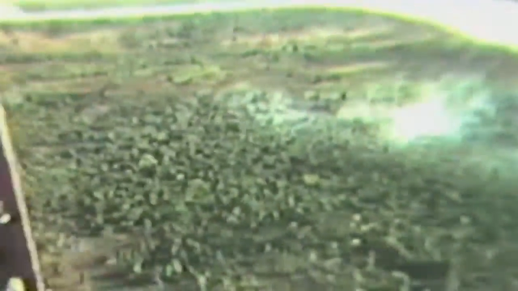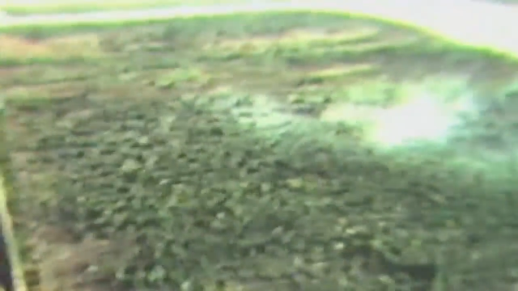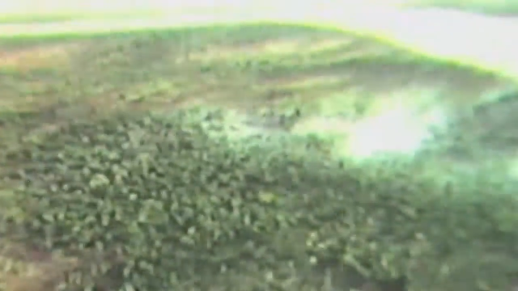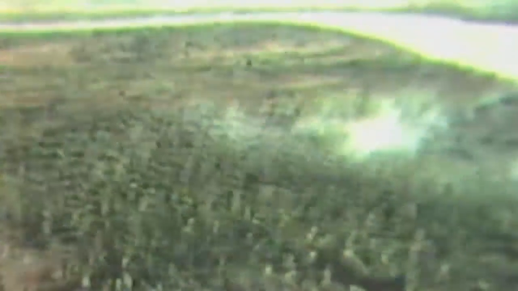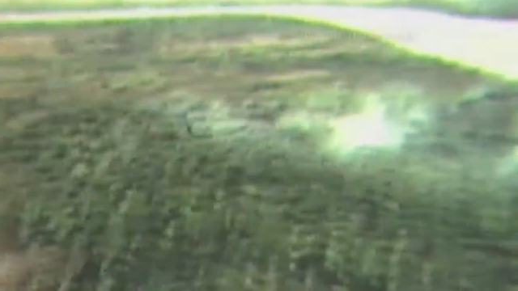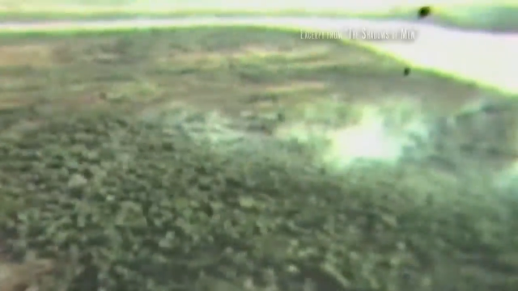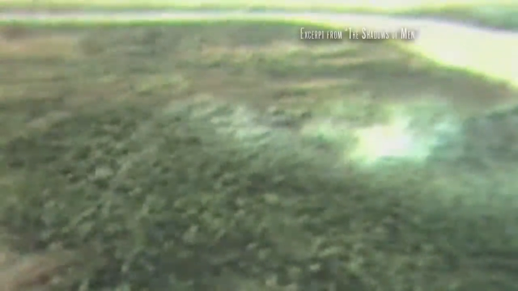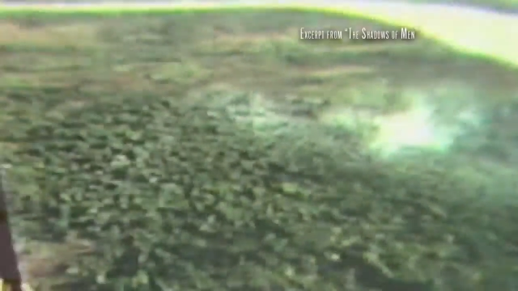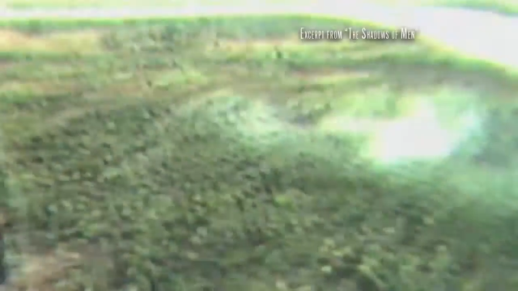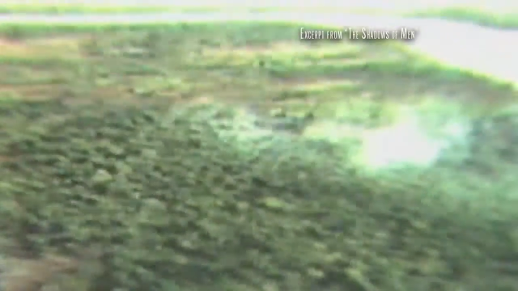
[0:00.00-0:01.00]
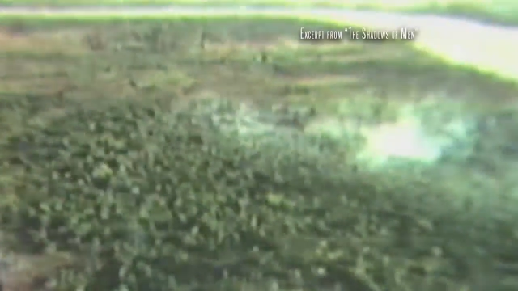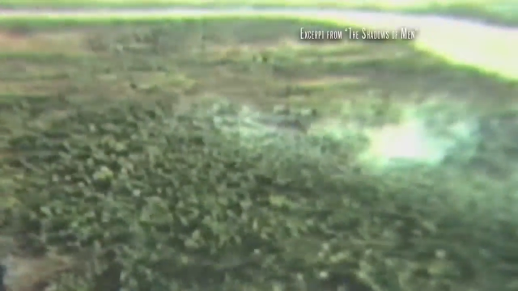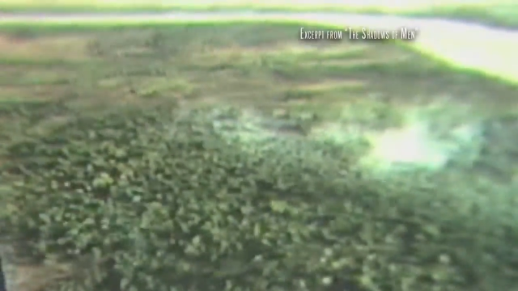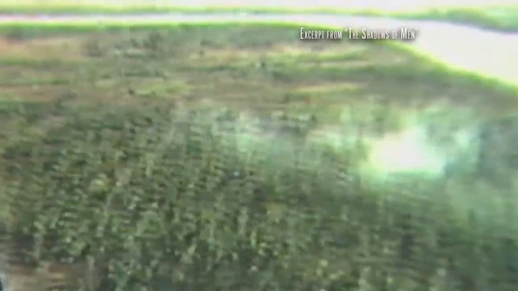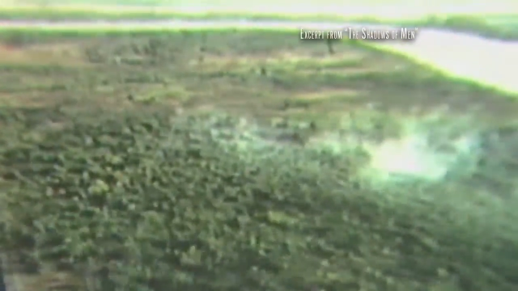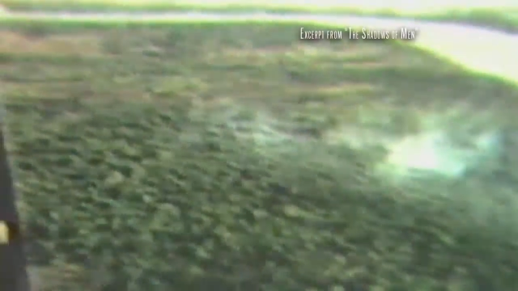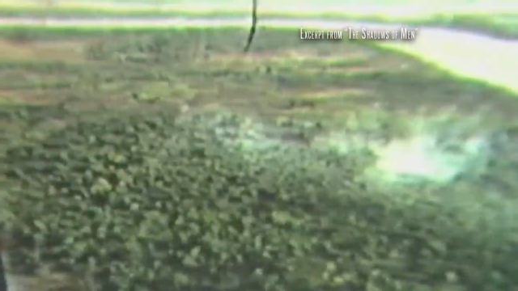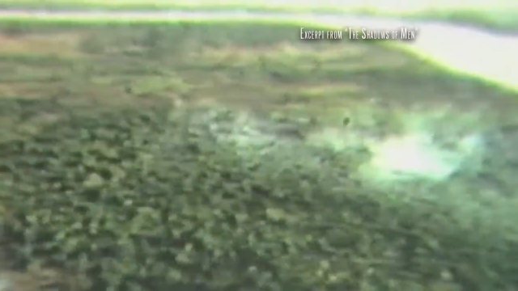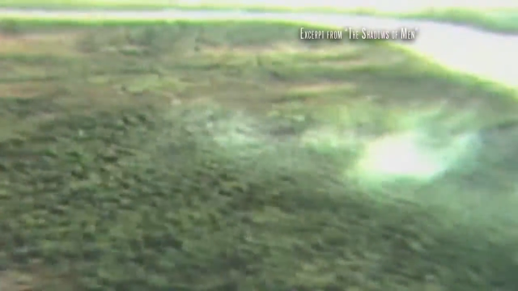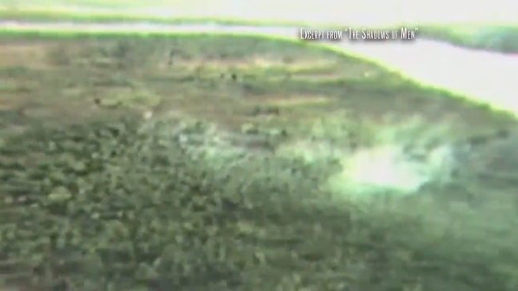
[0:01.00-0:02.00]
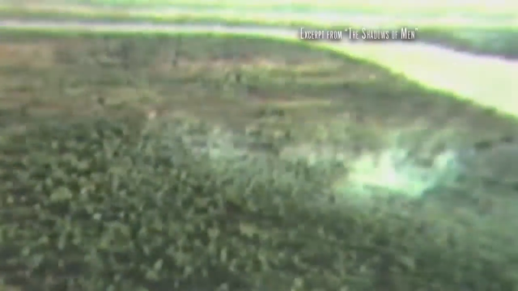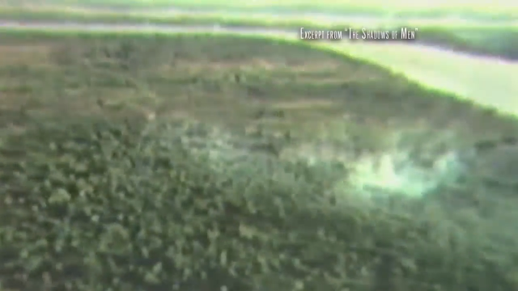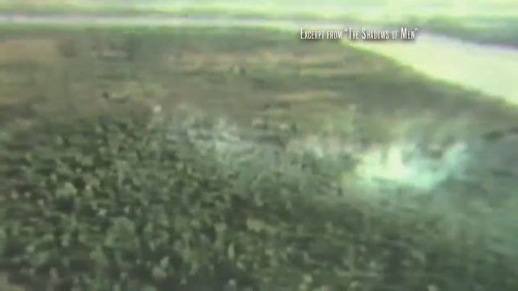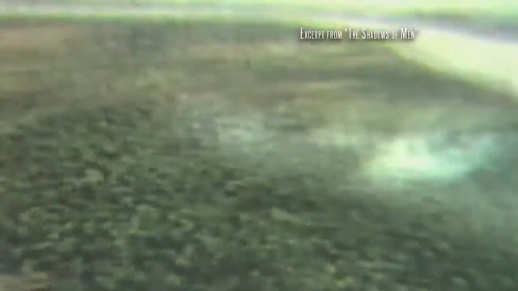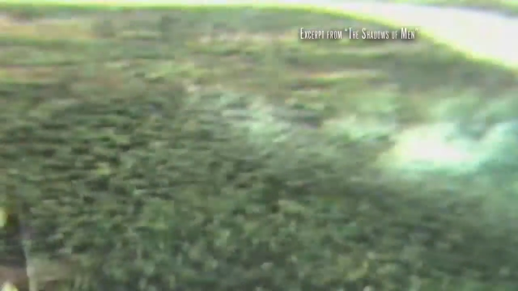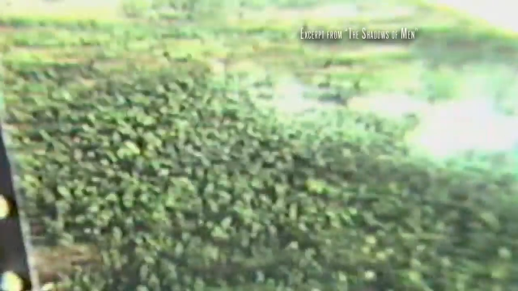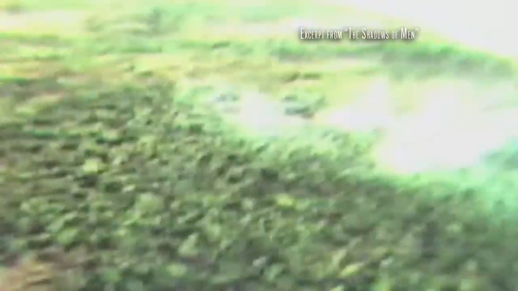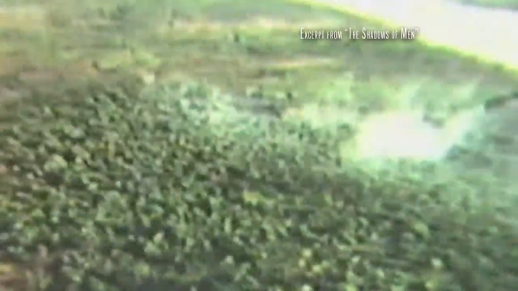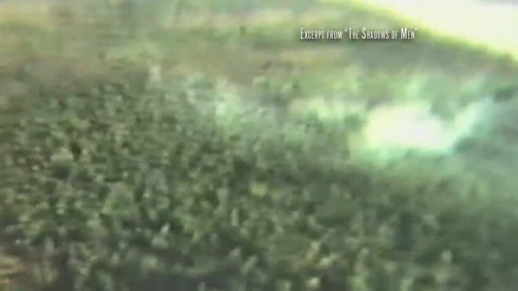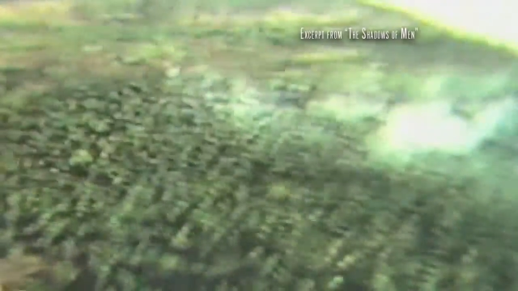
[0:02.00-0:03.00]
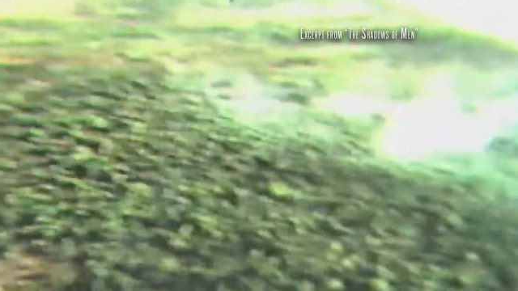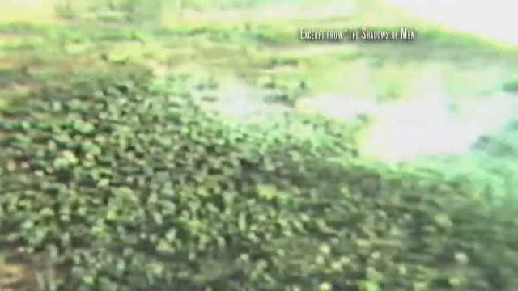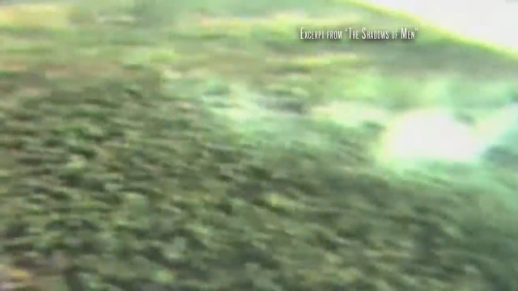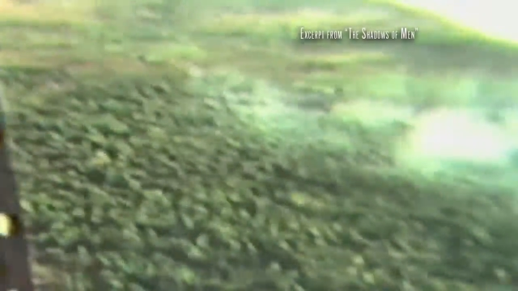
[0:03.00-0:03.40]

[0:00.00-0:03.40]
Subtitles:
No face is visible, so there are no lips to read.